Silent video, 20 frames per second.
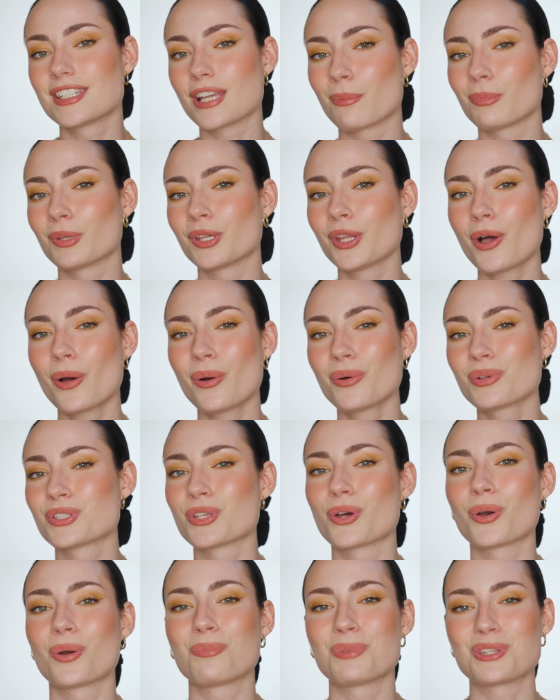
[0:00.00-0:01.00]
down below,
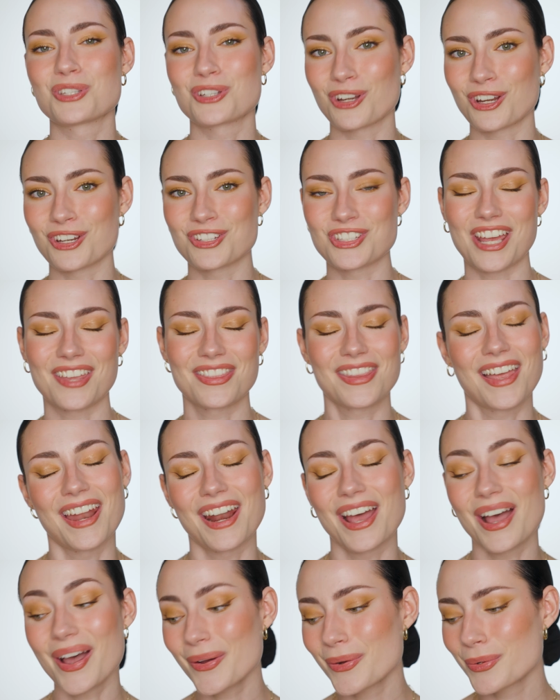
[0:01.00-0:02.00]
so be sure to check
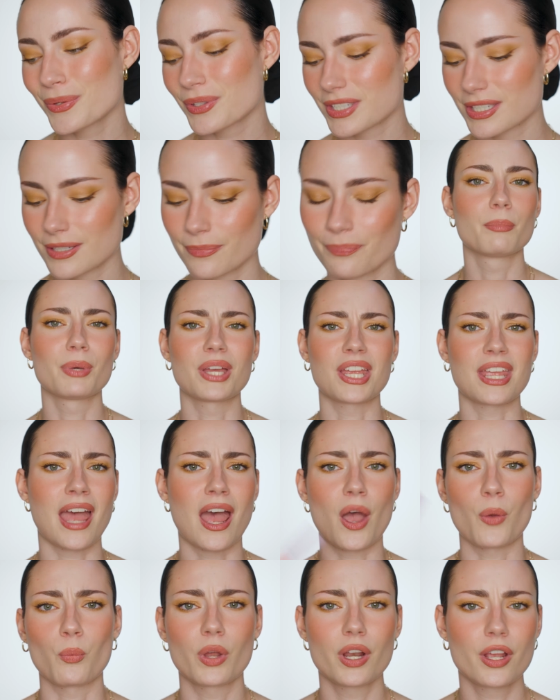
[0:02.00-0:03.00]
that out. But
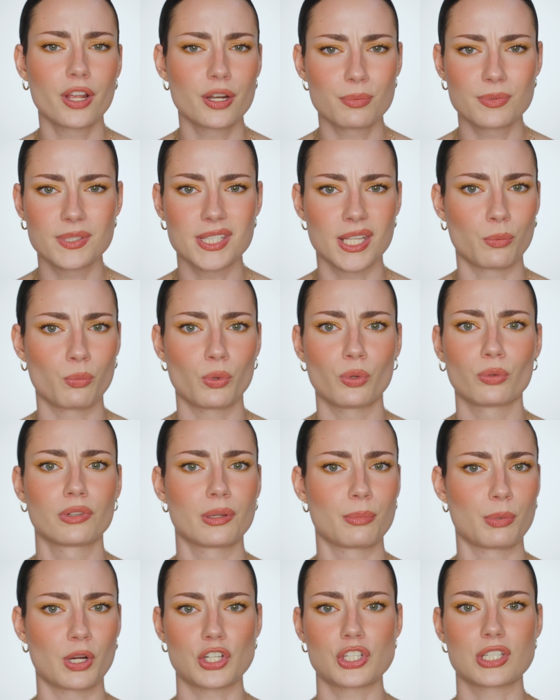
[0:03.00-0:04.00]
yeah, 100% will
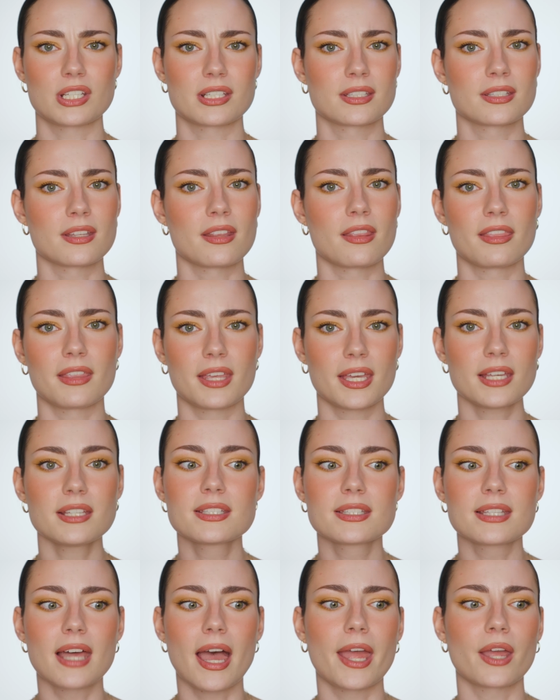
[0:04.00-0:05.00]
repurchase
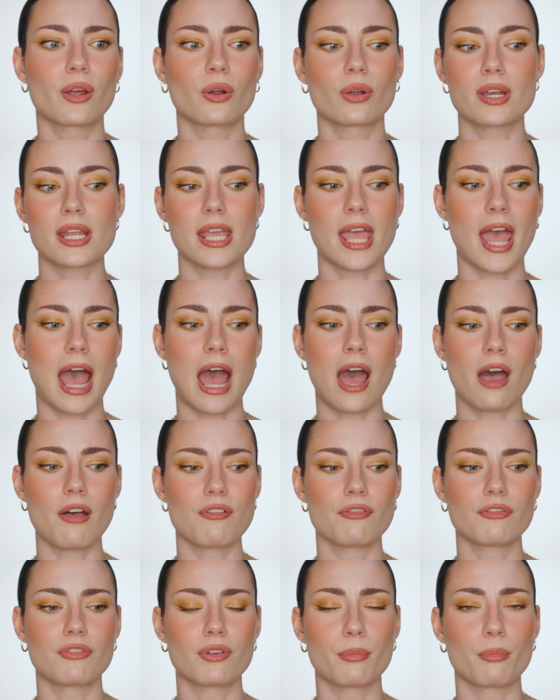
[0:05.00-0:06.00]
this. I already
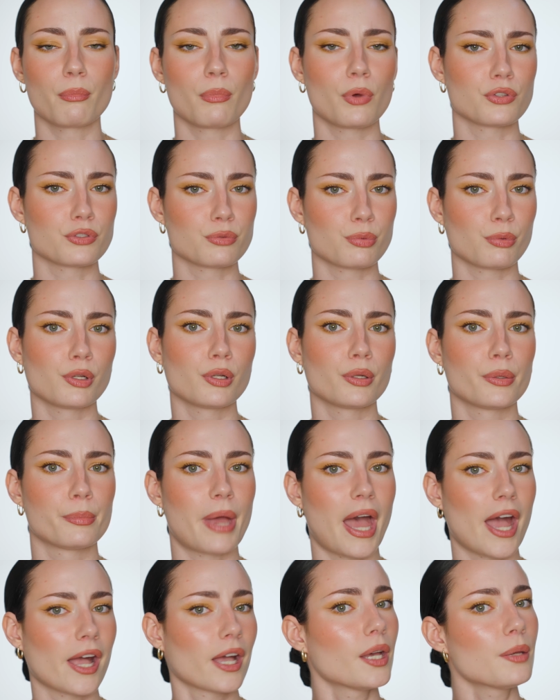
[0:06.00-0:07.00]
have multiple
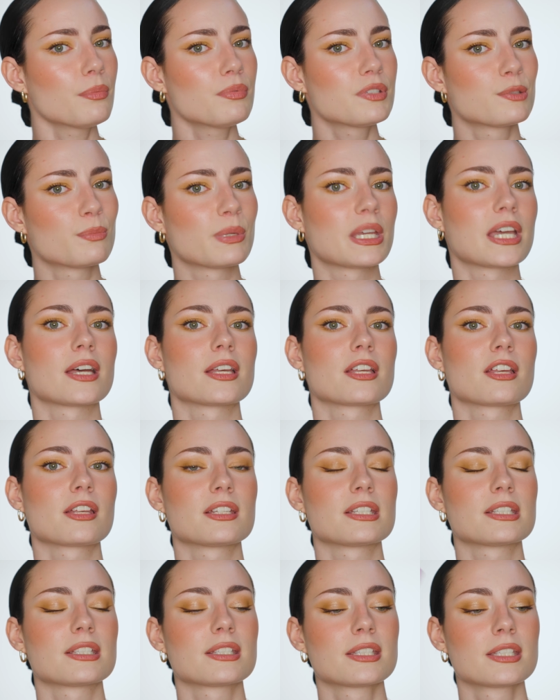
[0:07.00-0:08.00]
backups
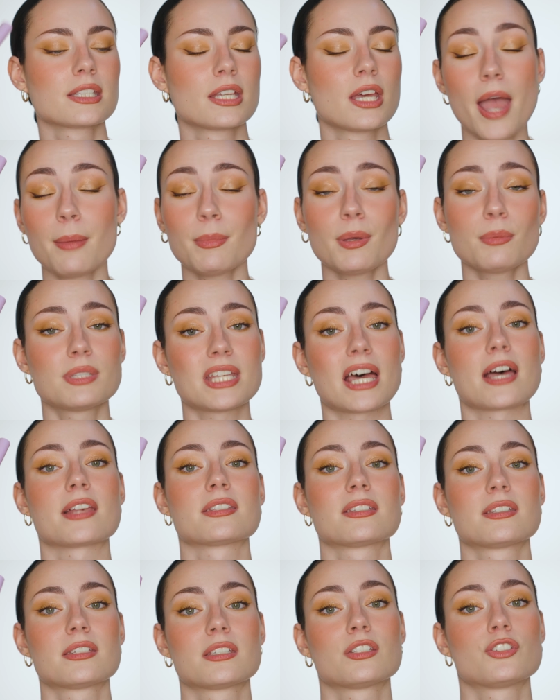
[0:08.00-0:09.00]
because I'm
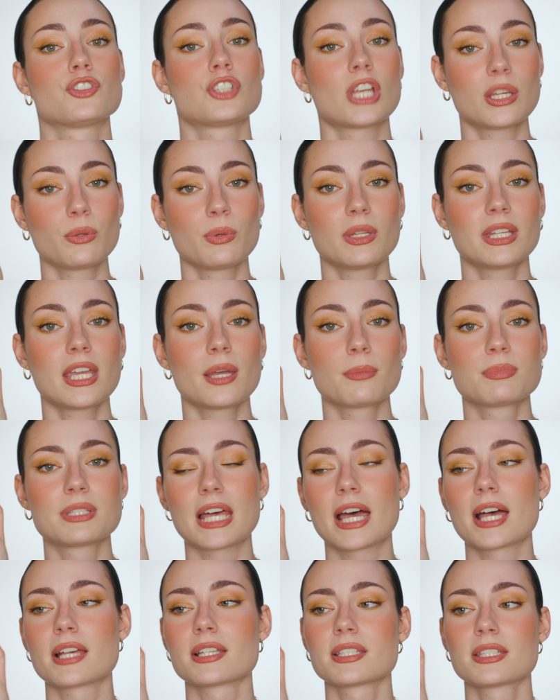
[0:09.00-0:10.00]
obsessed, genuinely
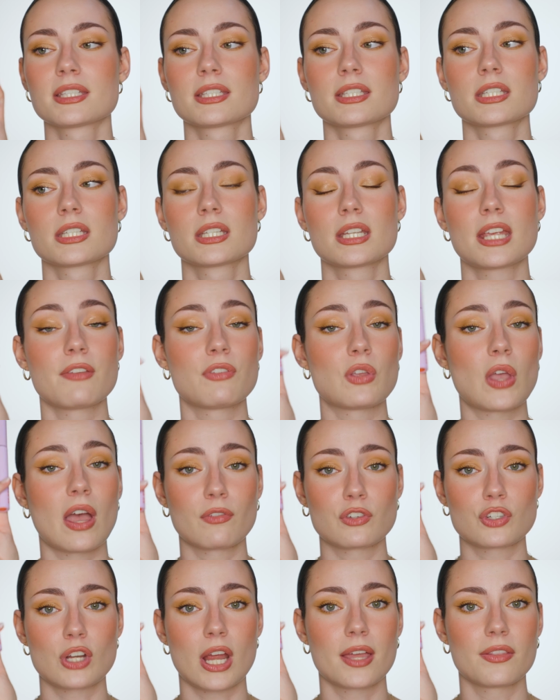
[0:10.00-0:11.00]
obsessed. If you
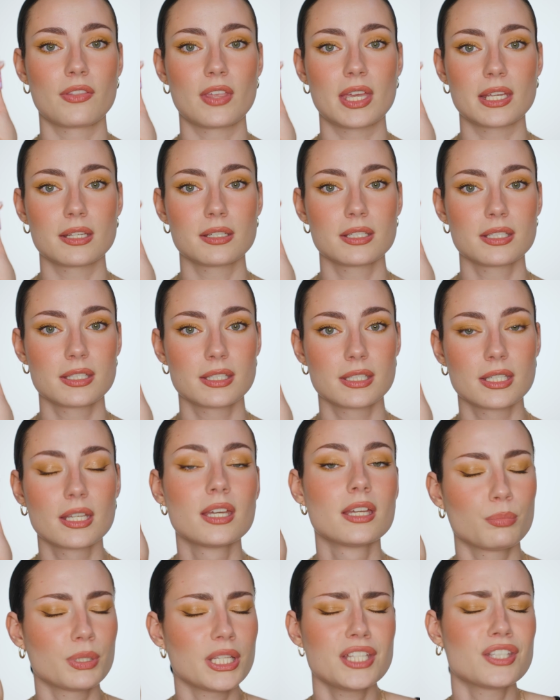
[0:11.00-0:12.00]
haven't tried this,
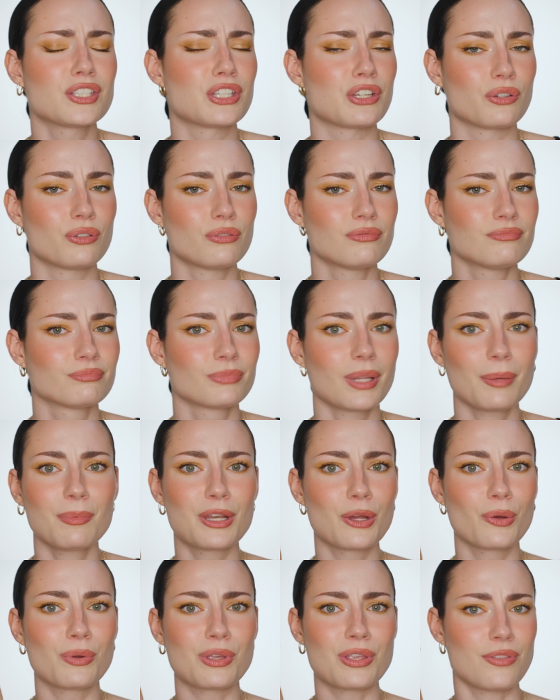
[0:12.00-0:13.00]
please do. Let me
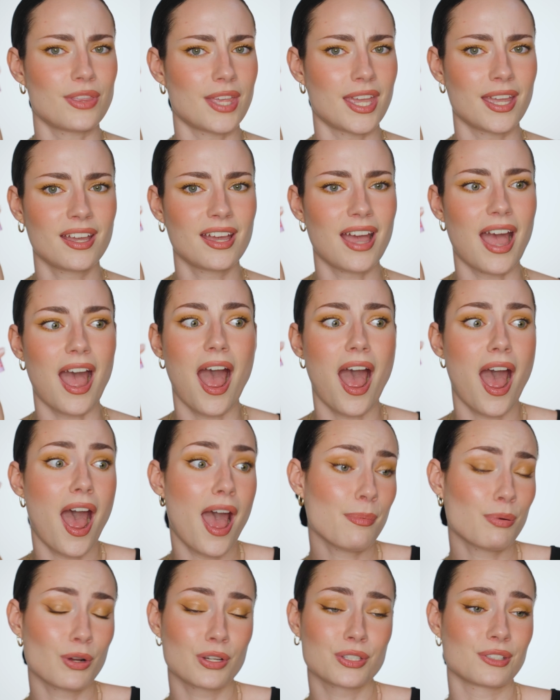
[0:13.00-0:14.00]
know what you think.
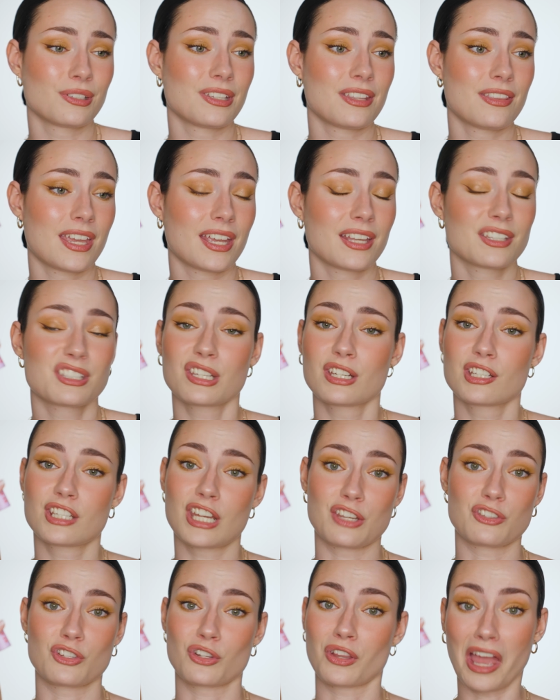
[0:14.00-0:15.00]
I personally think it's gonna
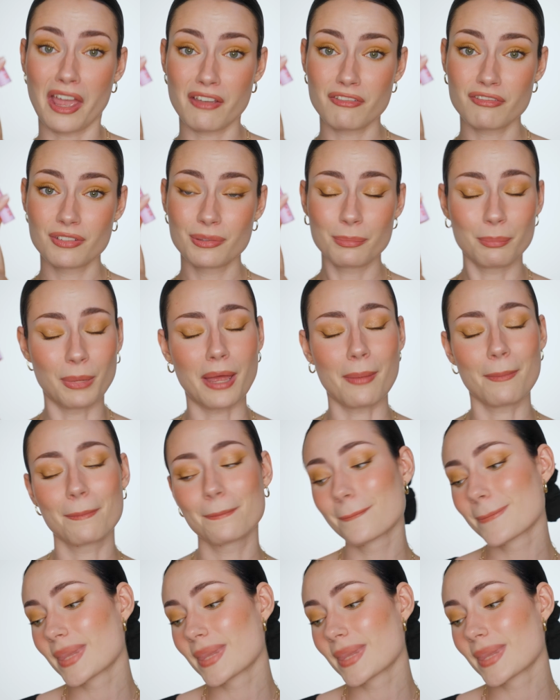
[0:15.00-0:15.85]
change your life, but